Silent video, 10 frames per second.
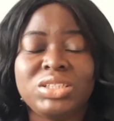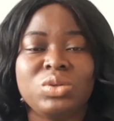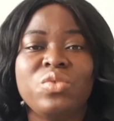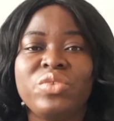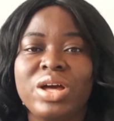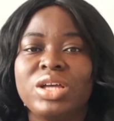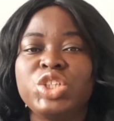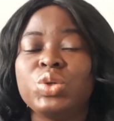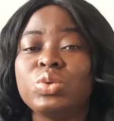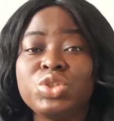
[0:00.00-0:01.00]
of
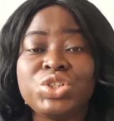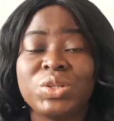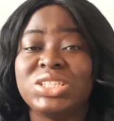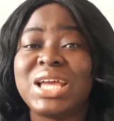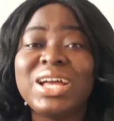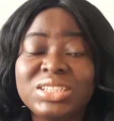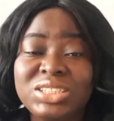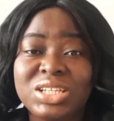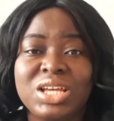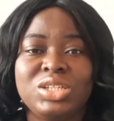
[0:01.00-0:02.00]
solutions,
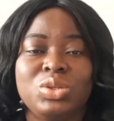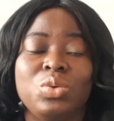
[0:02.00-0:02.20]
answers